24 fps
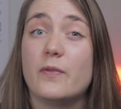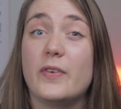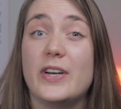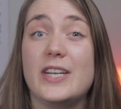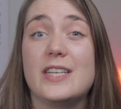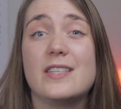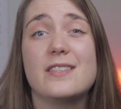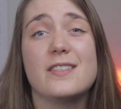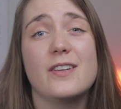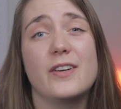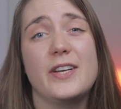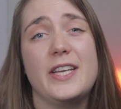
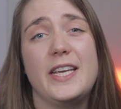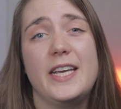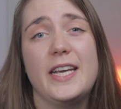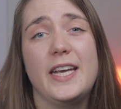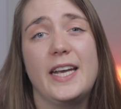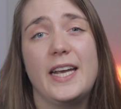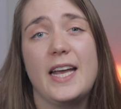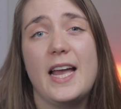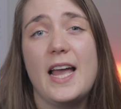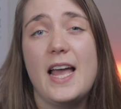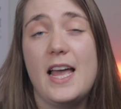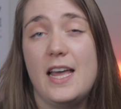
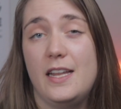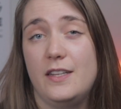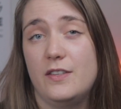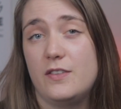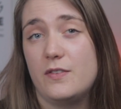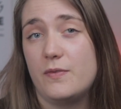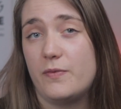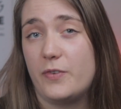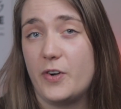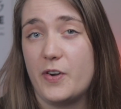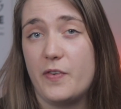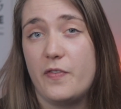restudying,
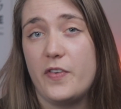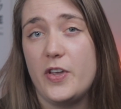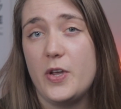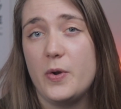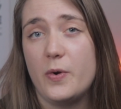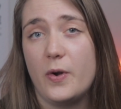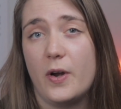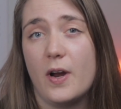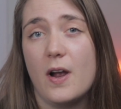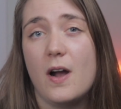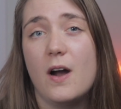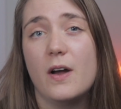and
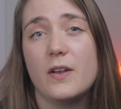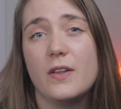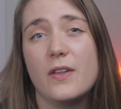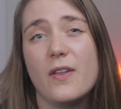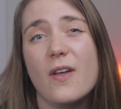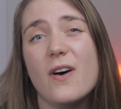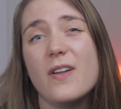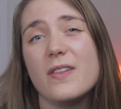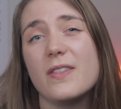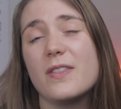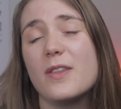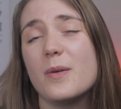reviewing are
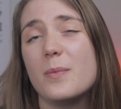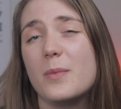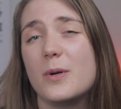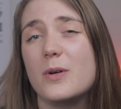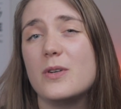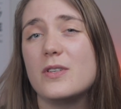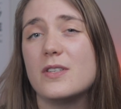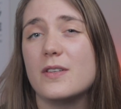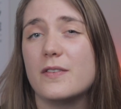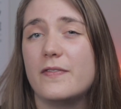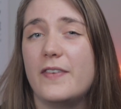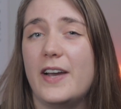not the
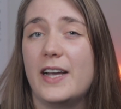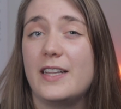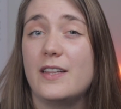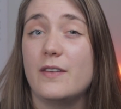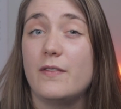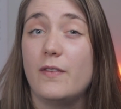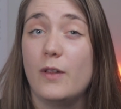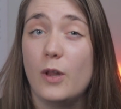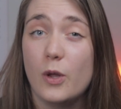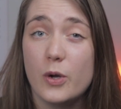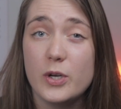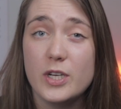most
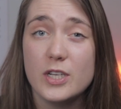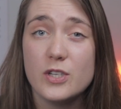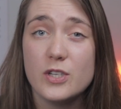effective learning